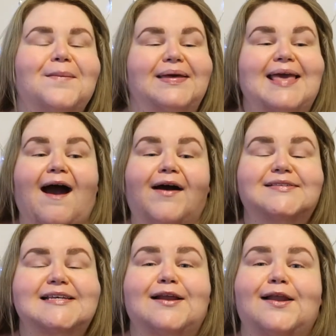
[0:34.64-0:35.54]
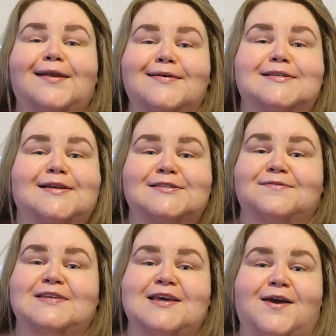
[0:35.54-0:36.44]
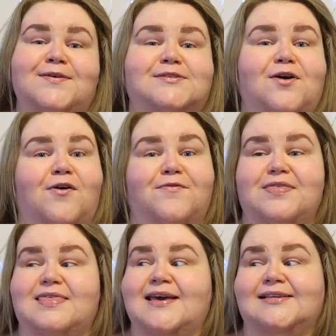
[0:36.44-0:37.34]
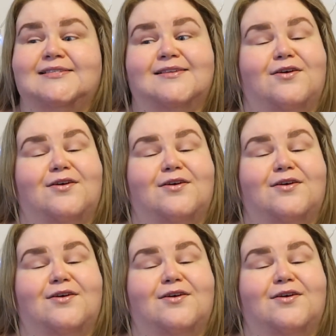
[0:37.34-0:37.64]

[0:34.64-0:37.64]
But yeah, I've seen loads and loads of videos of this